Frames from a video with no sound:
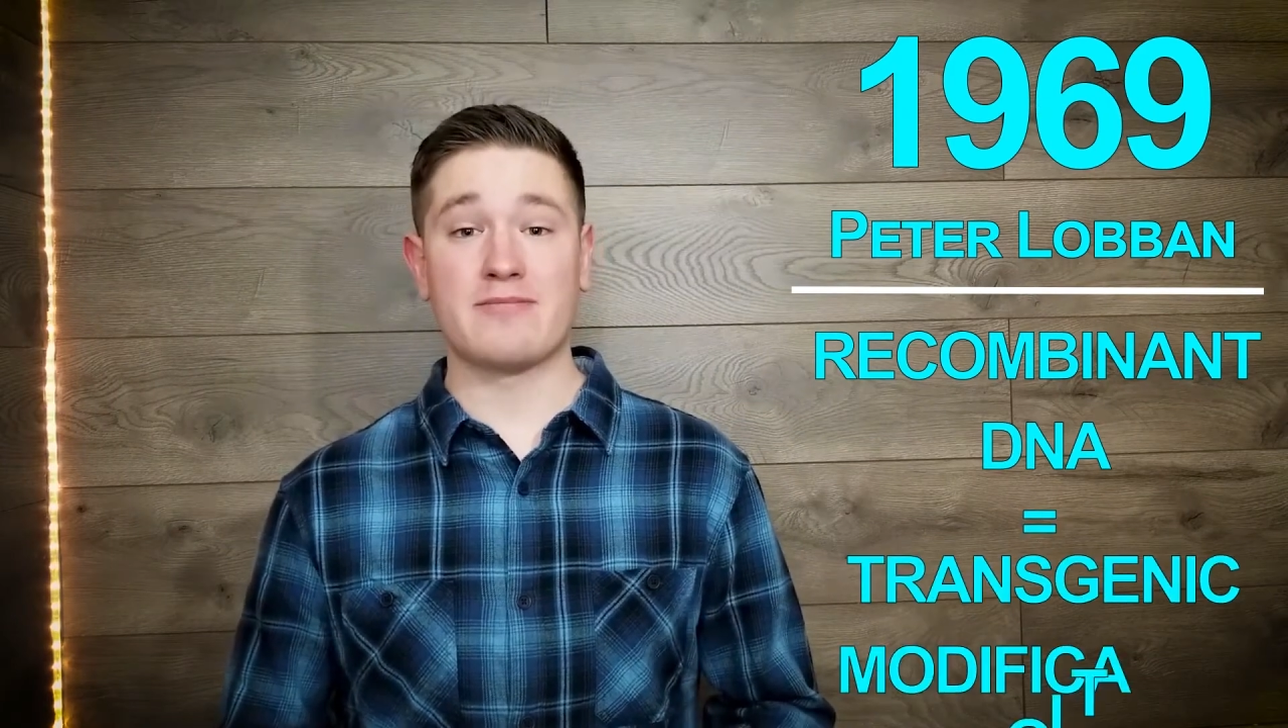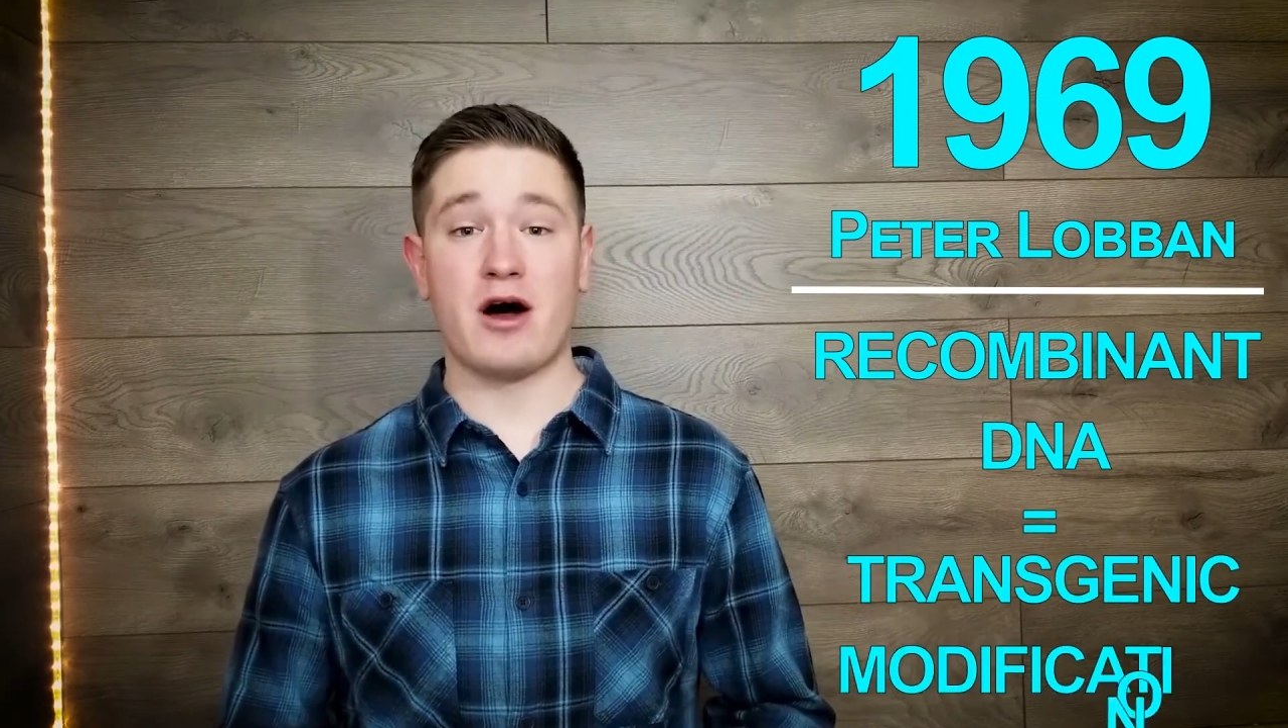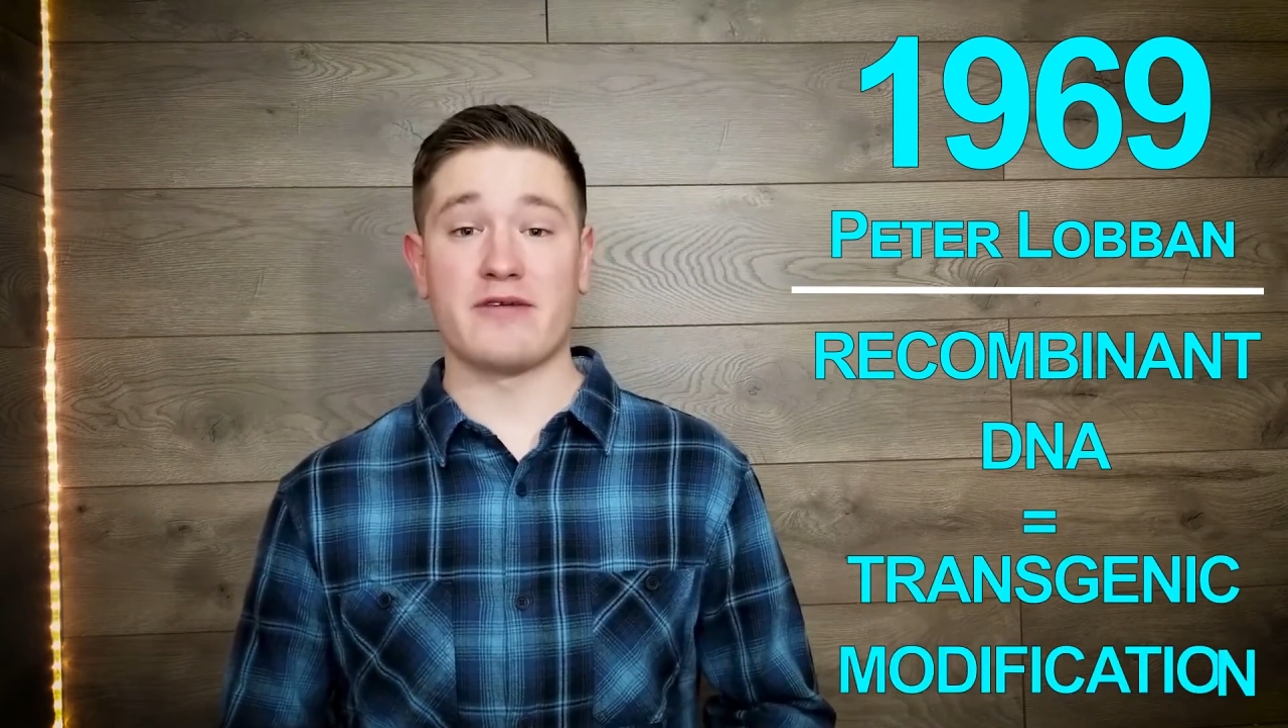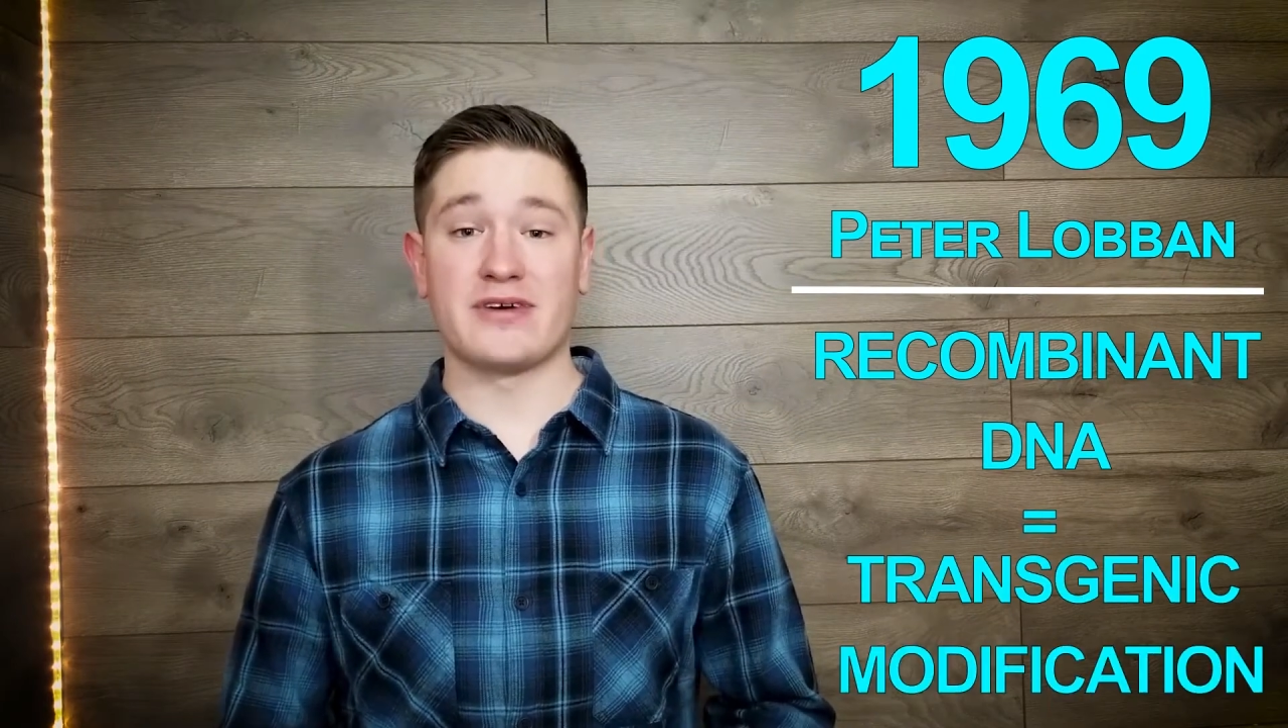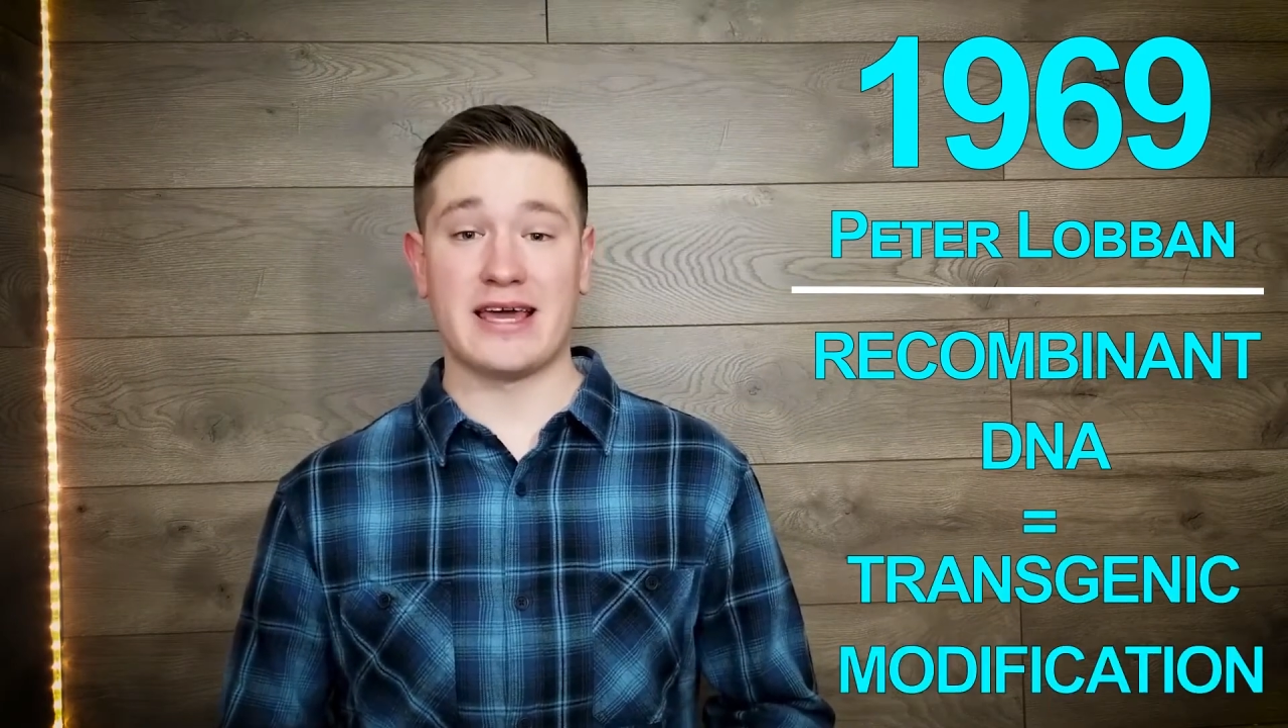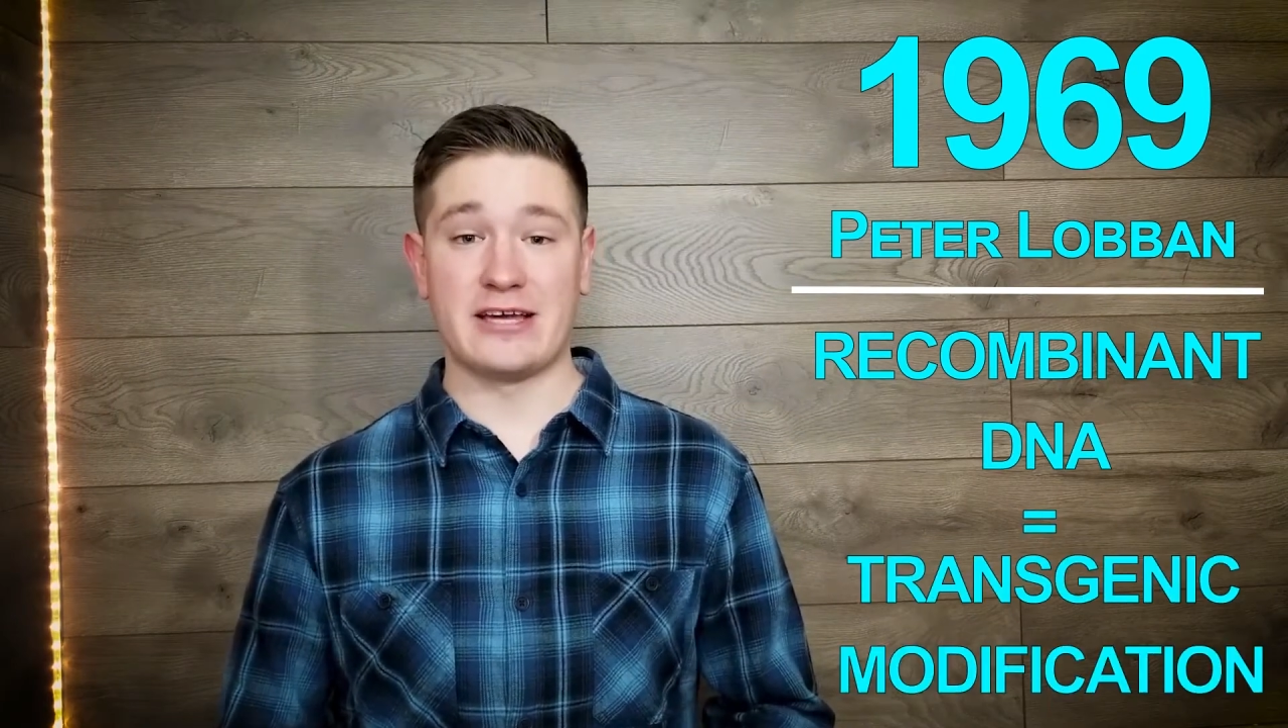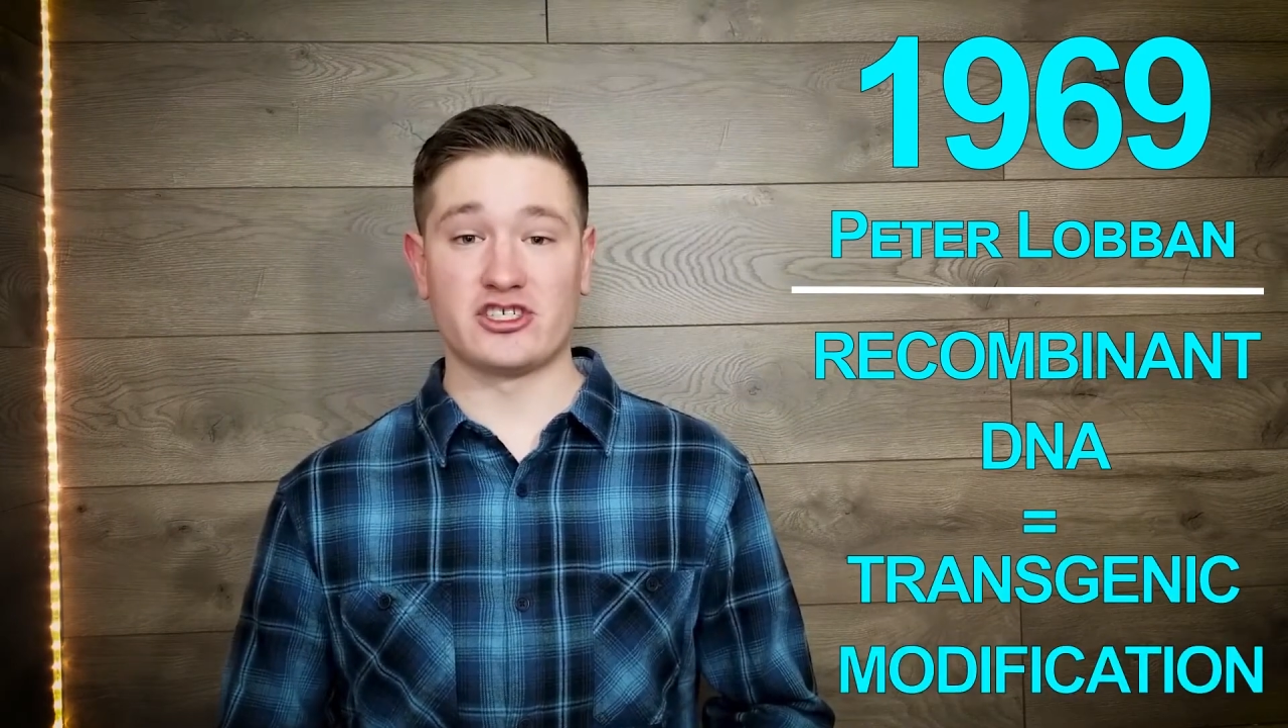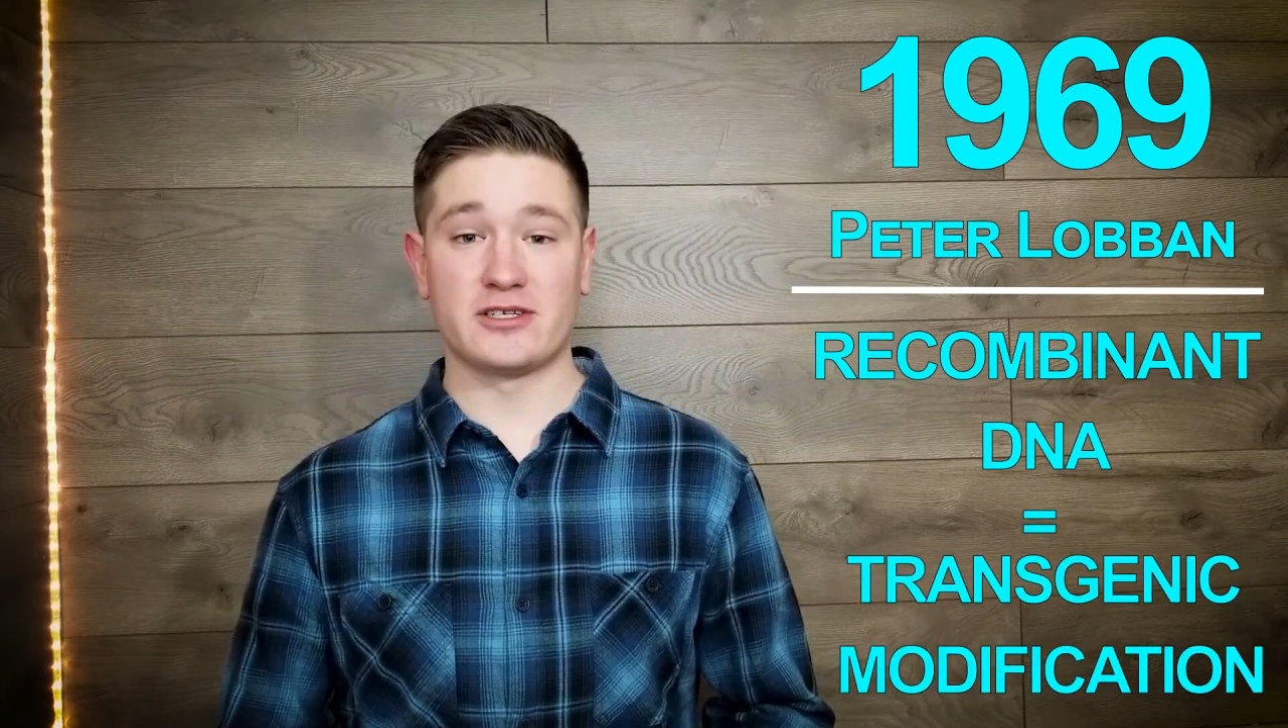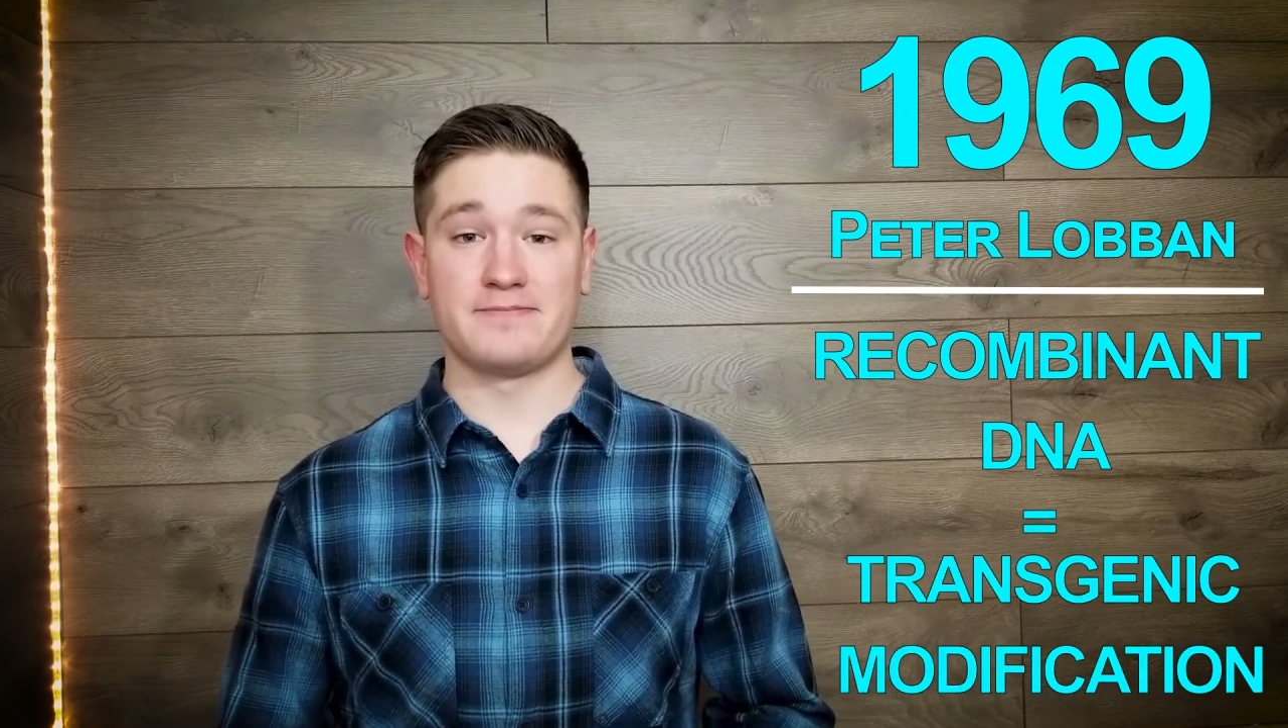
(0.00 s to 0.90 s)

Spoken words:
modification.